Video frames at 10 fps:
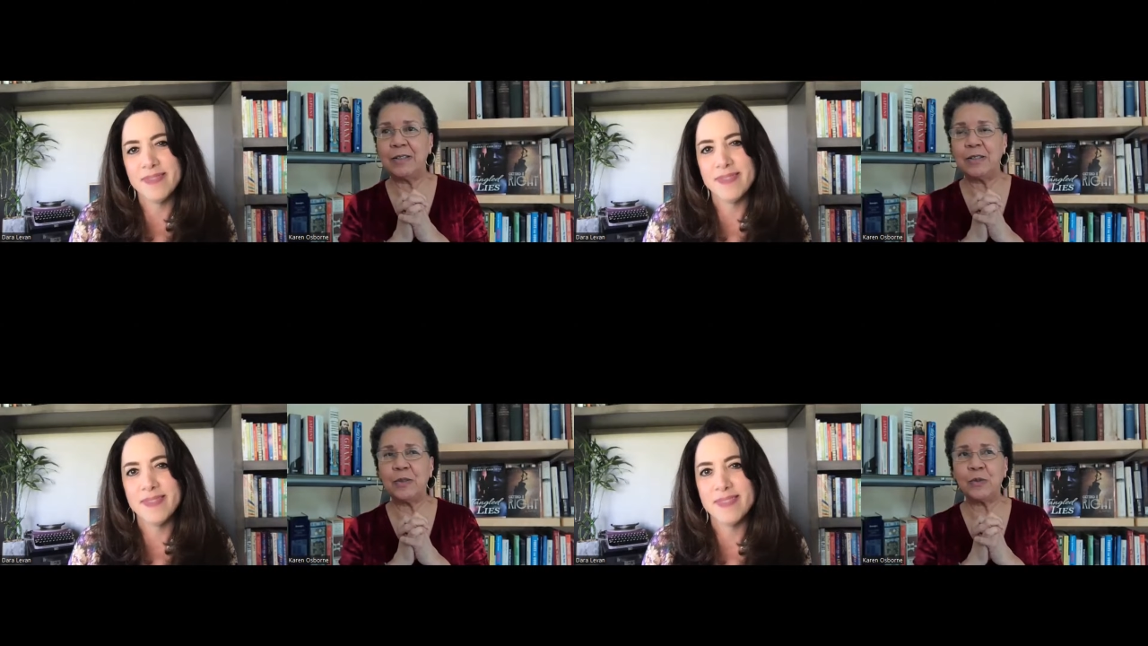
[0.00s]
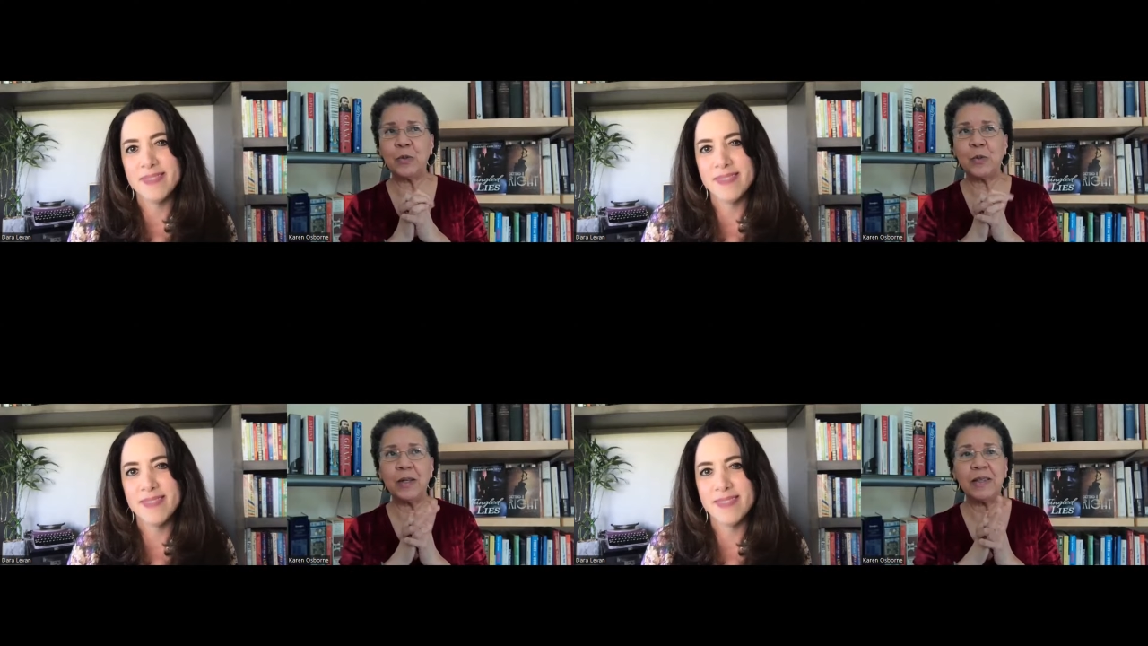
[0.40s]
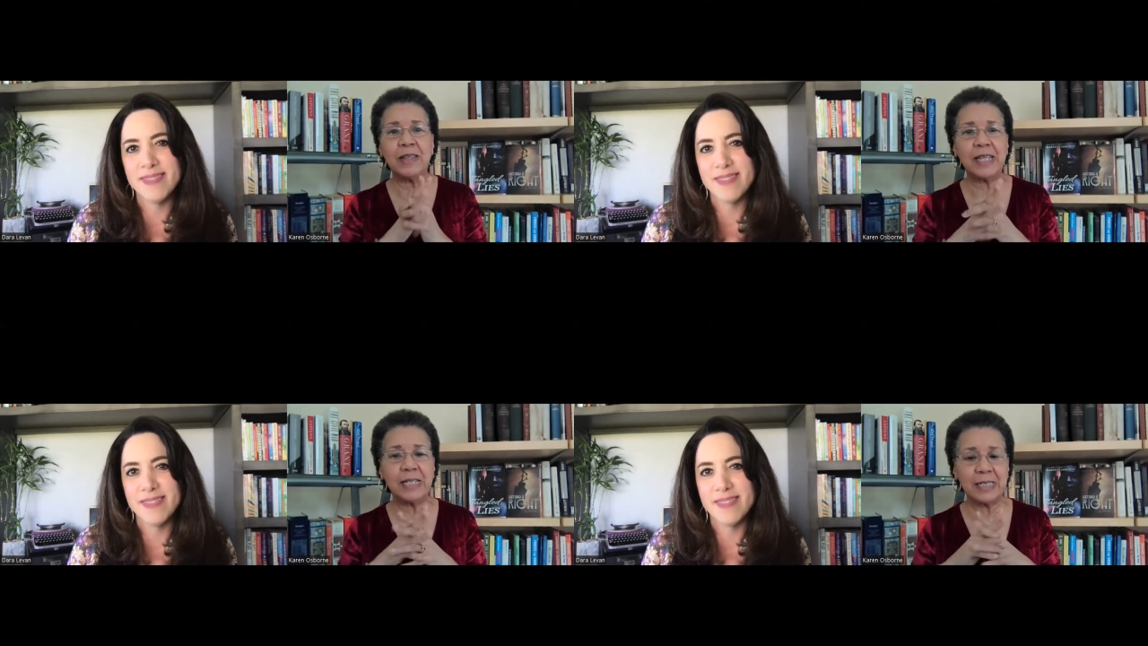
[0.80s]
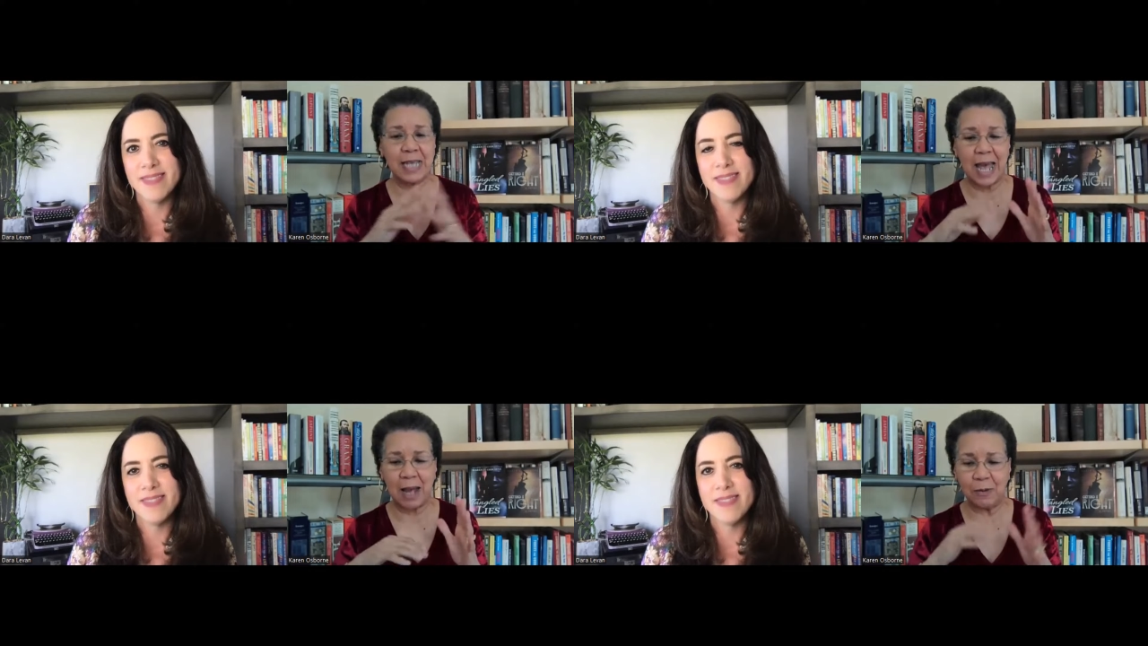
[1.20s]
Speaker 1: and so, one of the
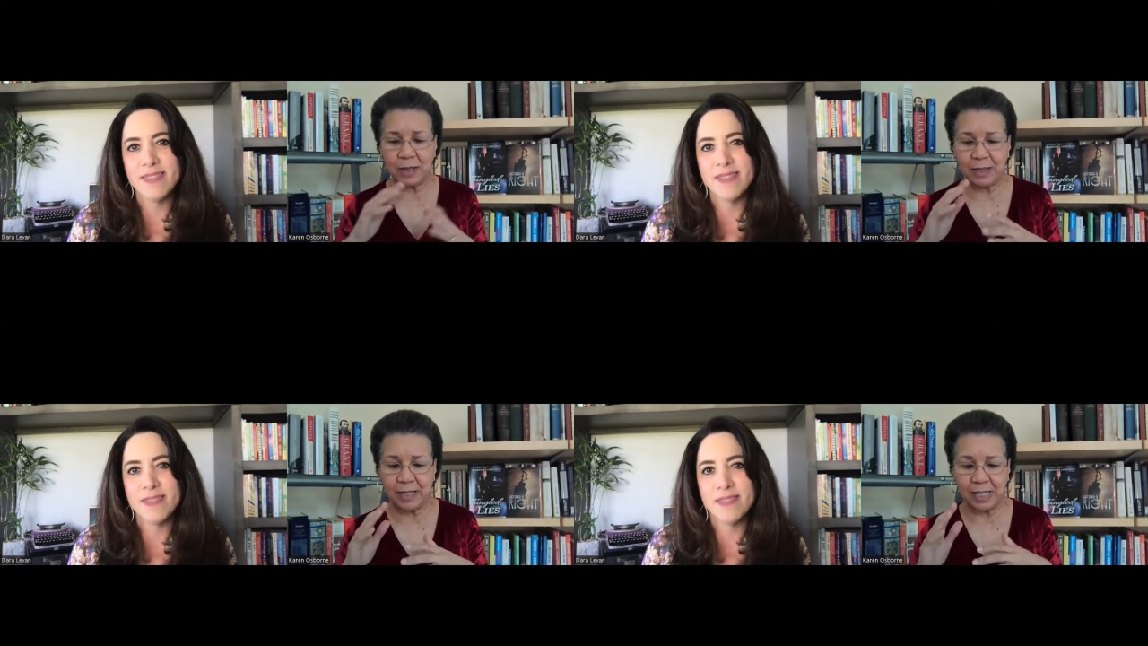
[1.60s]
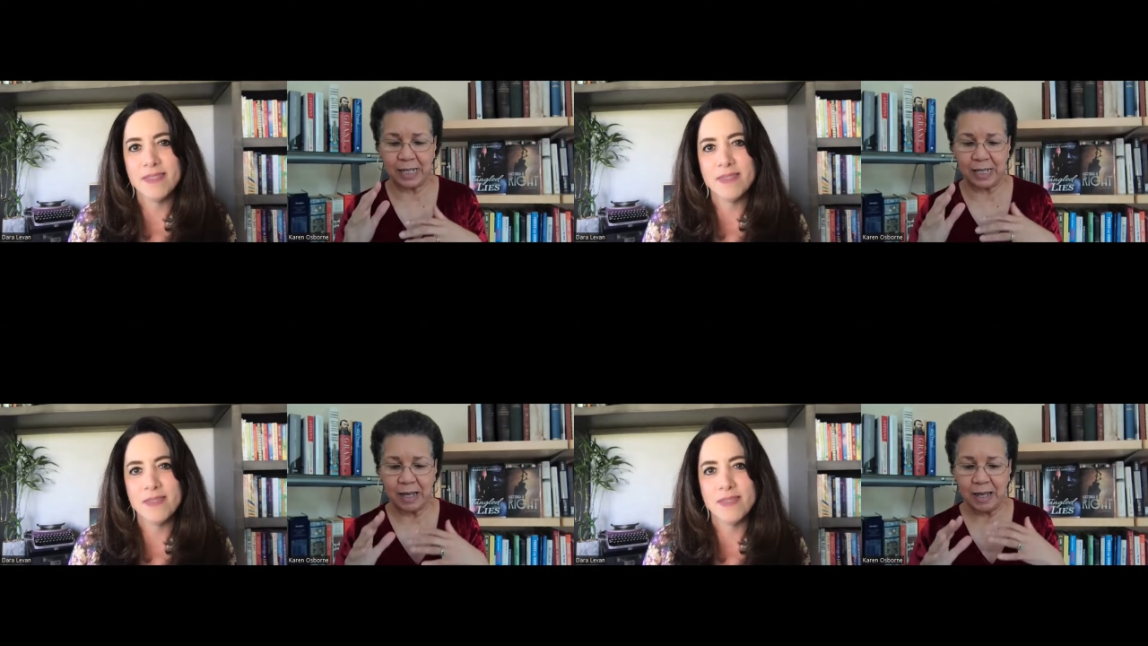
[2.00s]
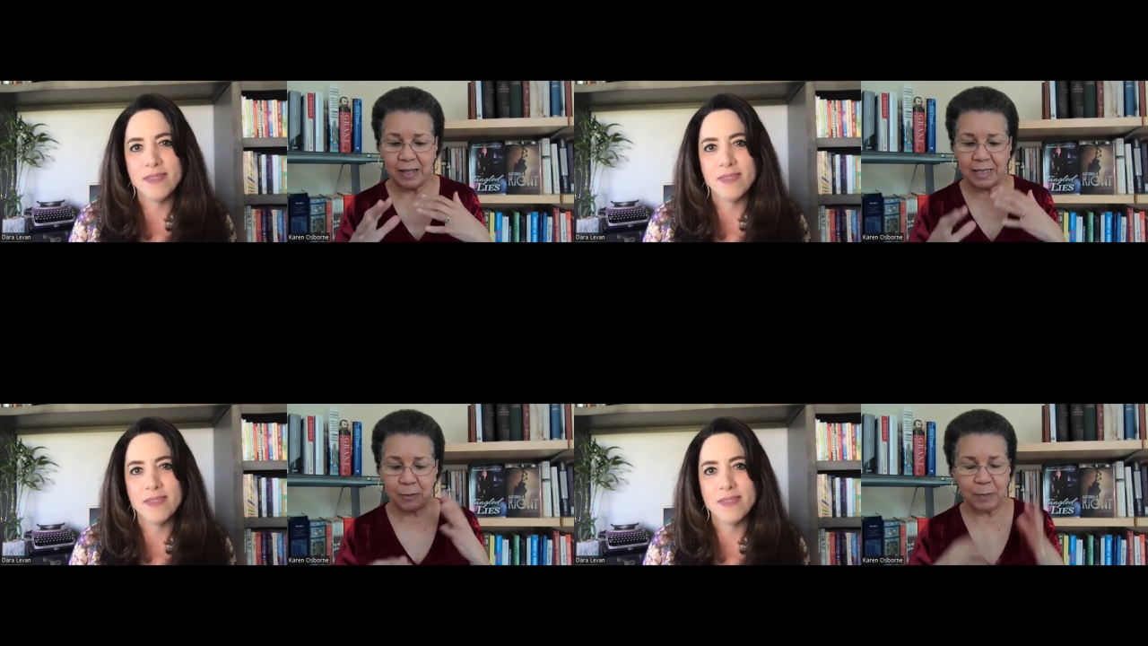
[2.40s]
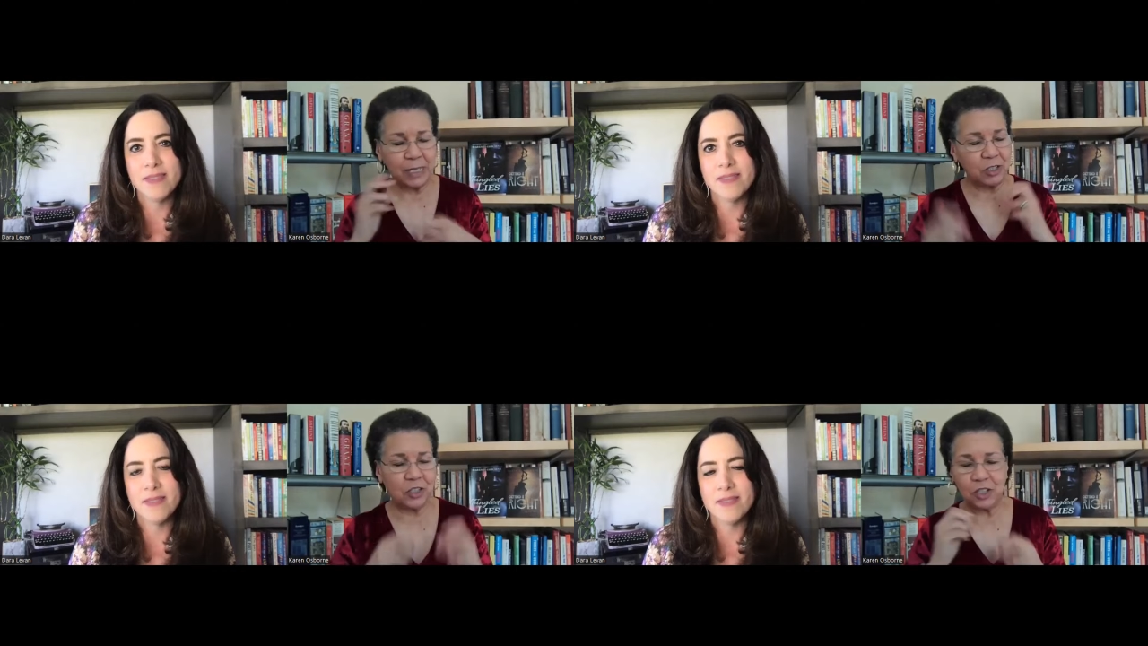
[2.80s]
things, how did the
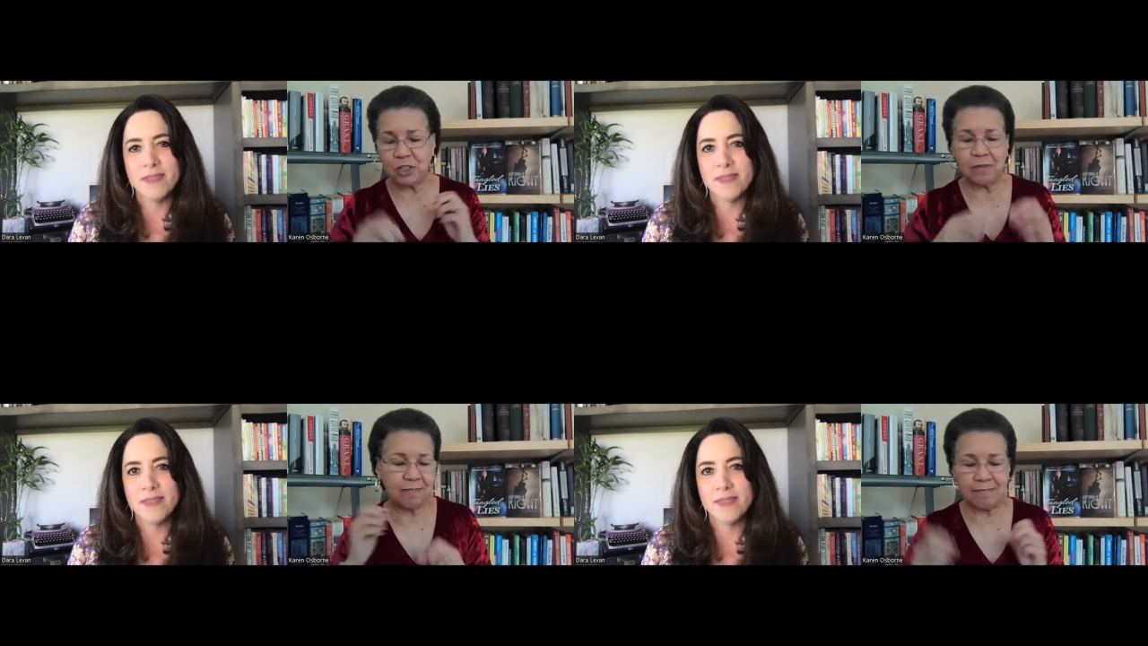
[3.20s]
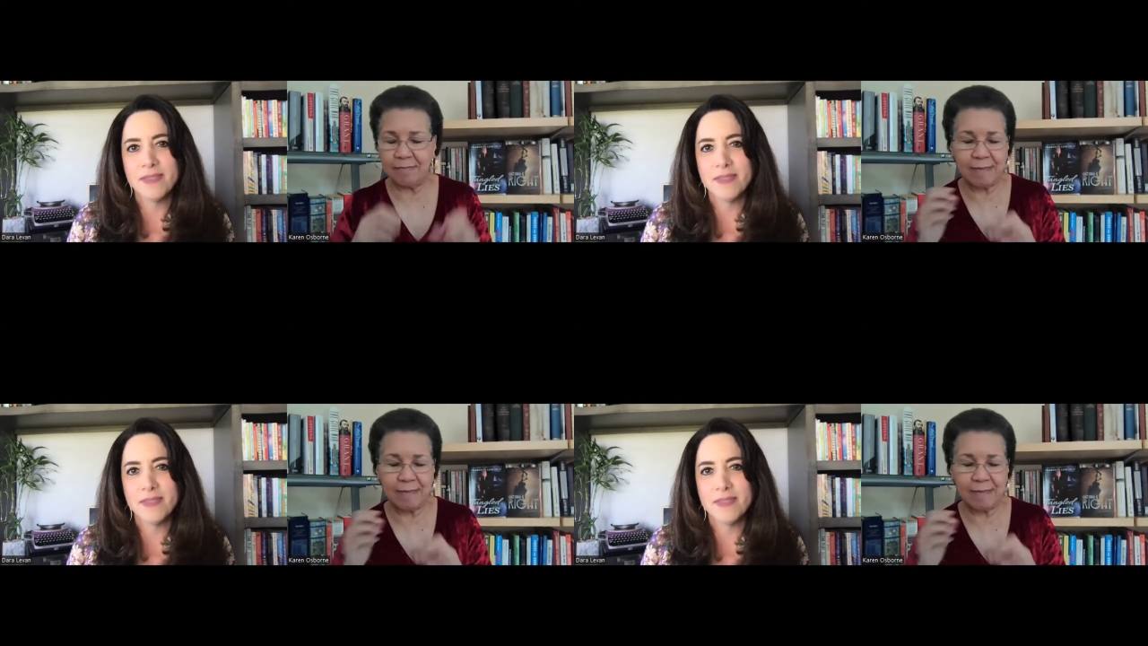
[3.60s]
speech